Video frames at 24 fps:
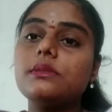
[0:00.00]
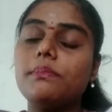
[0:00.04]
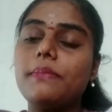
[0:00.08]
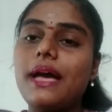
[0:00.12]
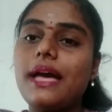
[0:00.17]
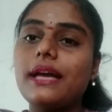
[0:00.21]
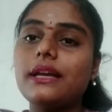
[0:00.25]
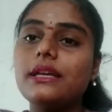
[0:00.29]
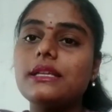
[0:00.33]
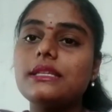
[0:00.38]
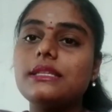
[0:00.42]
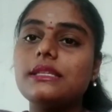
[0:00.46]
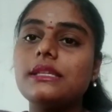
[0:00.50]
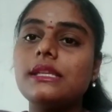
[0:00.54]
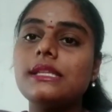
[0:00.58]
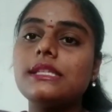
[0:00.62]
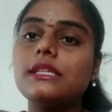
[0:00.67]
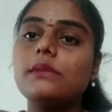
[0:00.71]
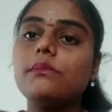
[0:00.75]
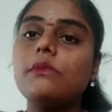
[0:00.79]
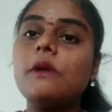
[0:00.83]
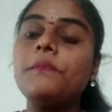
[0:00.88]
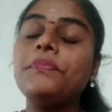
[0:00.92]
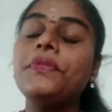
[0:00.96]
magazines,
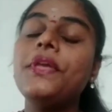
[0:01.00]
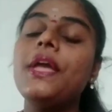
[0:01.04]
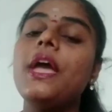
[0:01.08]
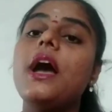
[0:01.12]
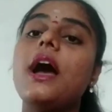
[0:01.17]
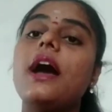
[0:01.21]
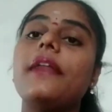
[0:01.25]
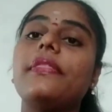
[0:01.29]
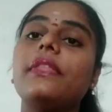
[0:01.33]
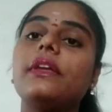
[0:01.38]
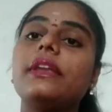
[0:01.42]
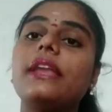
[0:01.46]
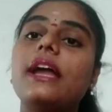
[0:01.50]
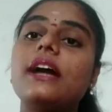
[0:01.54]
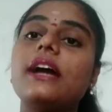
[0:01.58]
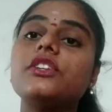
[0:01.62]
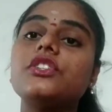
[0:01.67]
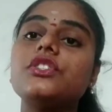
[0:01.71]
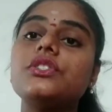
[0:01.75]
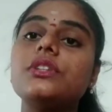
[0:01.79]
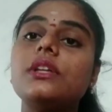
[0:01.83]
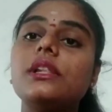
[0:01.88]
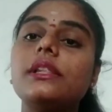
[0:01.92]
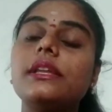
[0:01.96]
and the
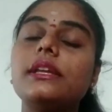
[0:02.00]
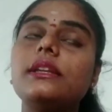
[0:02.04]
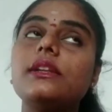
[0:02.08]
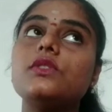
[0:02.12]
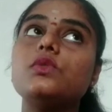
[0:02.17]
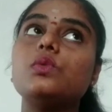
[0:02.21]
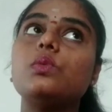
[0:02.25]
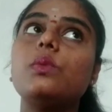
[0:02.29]
national leaders.